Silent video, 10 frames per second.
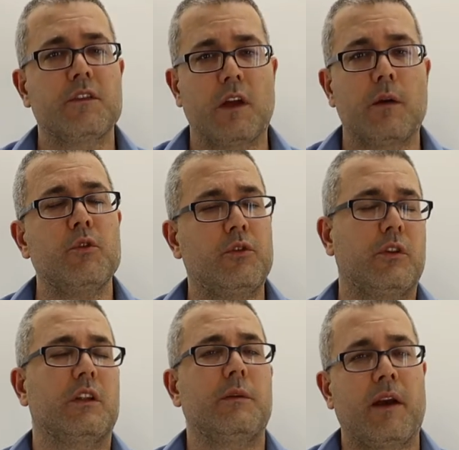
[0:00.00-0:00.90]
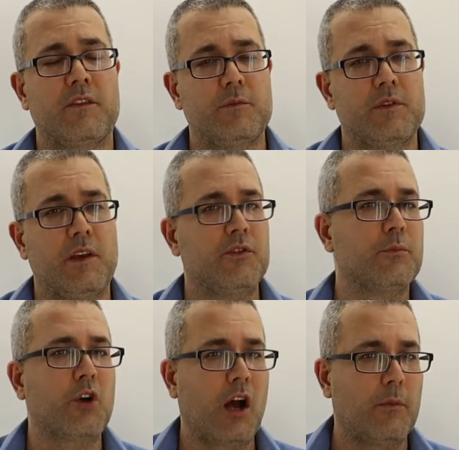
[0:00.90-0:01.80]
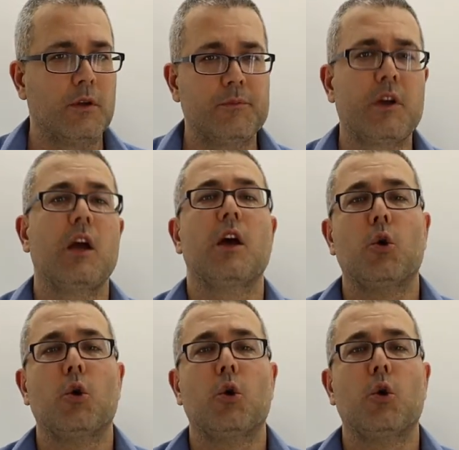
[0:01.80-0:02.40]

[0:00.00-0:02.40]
some utility maximization problems